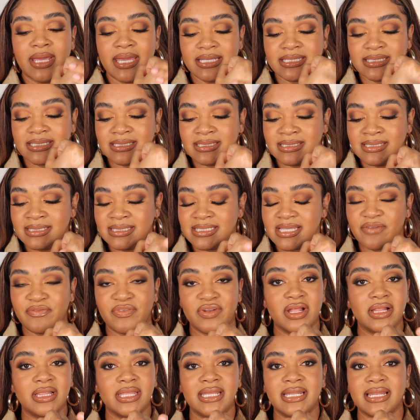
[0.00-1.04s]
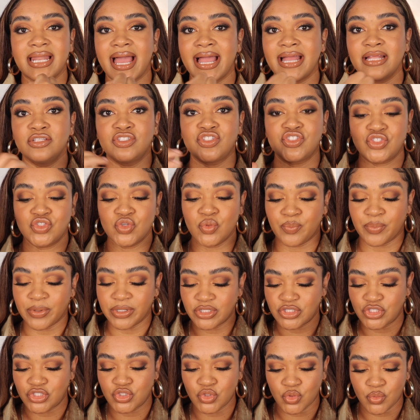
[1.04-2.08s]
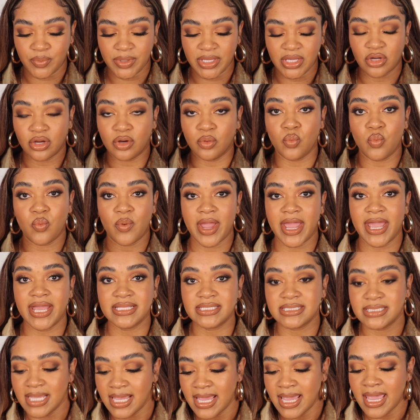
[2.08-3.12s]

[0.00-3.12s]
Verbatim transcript: it's definitely not super dewy or wet.